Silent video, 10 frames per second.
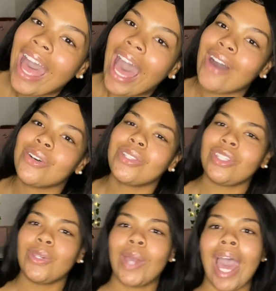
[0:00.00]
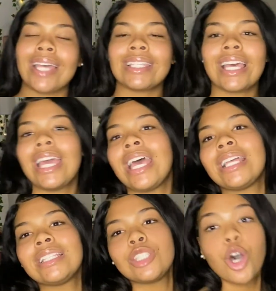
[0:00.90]
I will see you guys
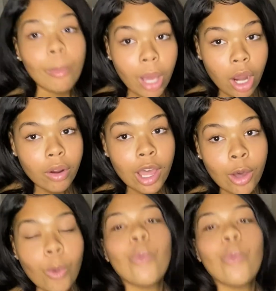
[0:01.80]
tomorrow